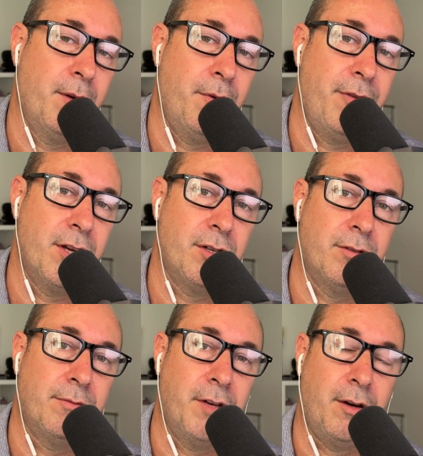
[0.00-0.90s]
not a
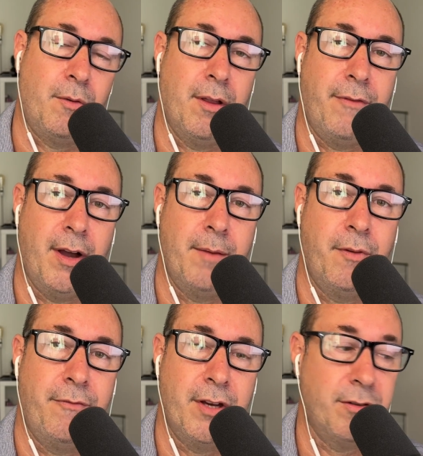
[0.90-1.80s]
professional, I'm not a
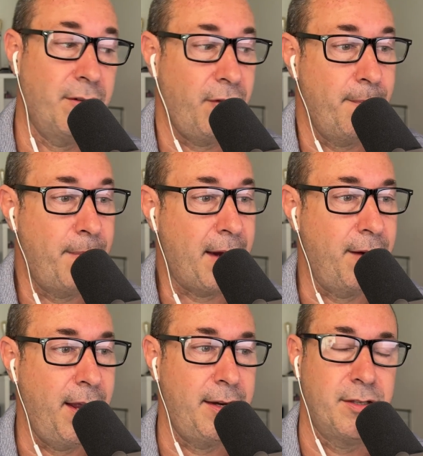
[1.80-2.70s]
qualified professional. I've got a
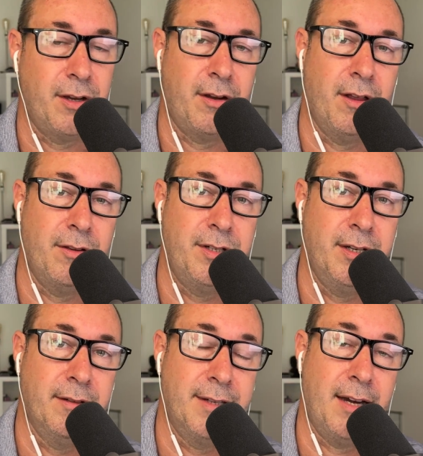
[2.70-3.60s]
background in
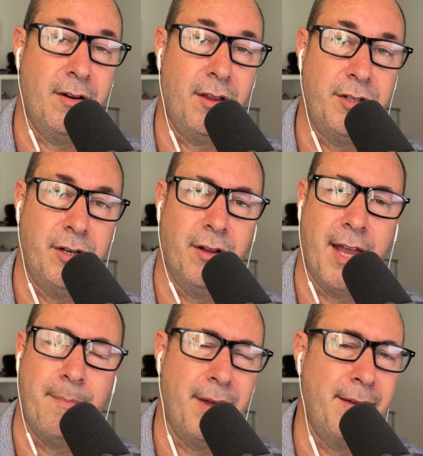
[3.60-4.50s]
psychology and technology and
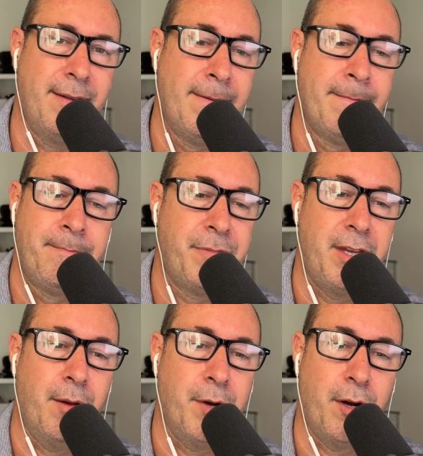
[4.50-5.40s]
all that, but
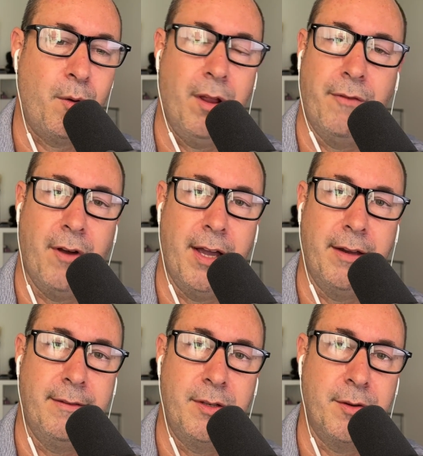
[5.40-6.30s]
I'm not a
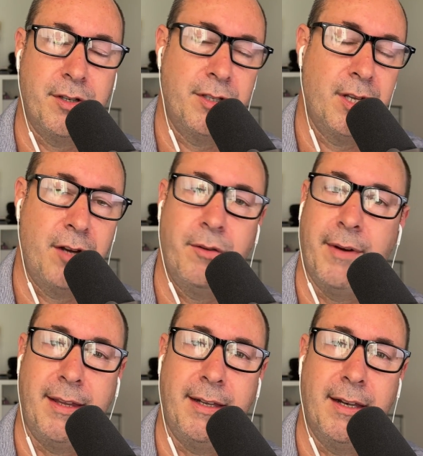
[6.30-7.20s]
qualified specialist, so don't
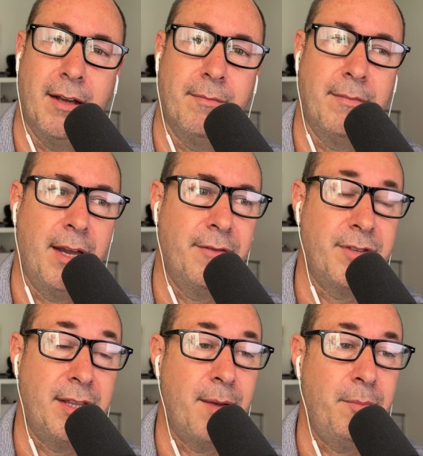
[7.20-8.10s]
do anything dumb, and
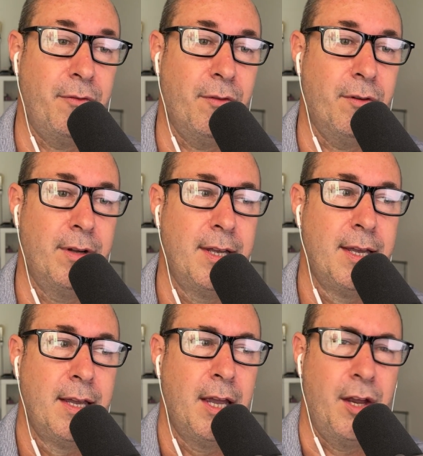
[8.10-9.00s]
I've said that before.
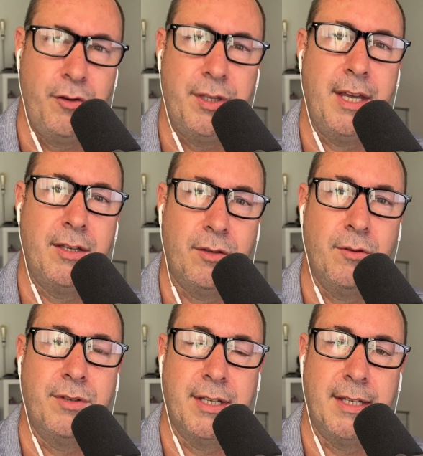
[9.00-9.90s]
And use these
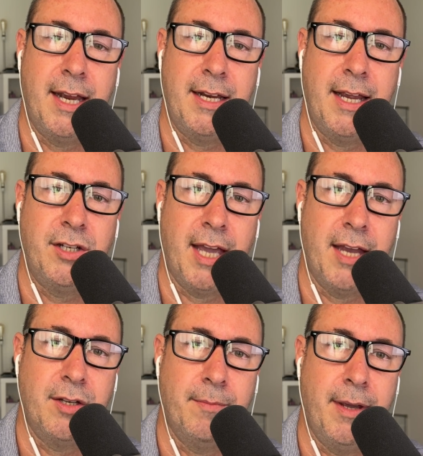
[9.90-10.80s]
tools as an
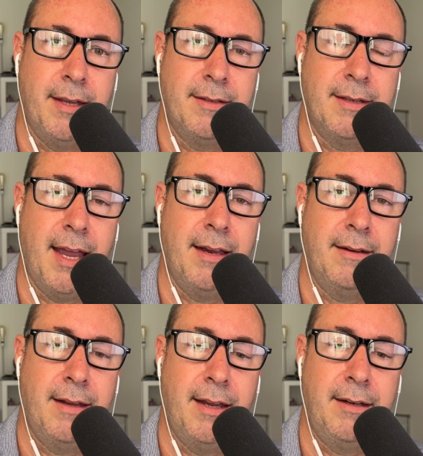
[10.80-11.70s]
education piece
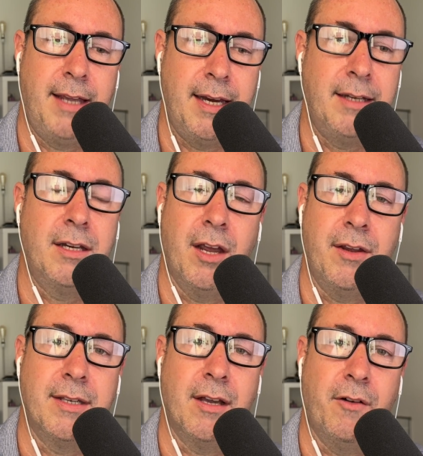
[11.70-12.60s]
and getting to know
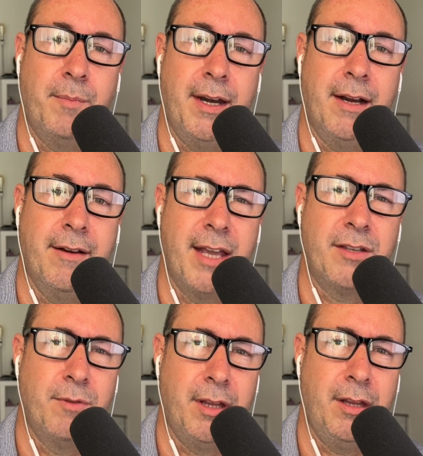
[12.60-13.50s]
yourself better, and
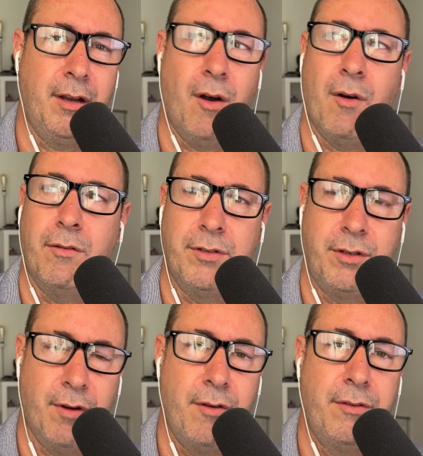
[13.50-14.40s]
that's really the goal.
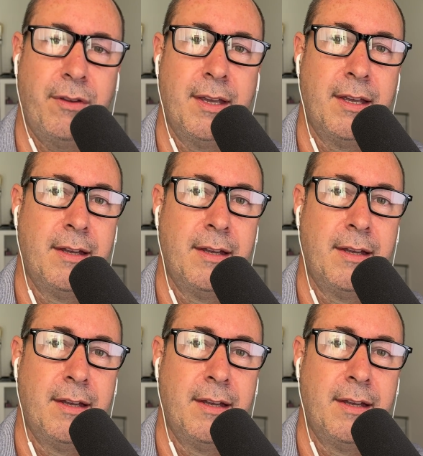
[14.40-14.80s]
It's growth,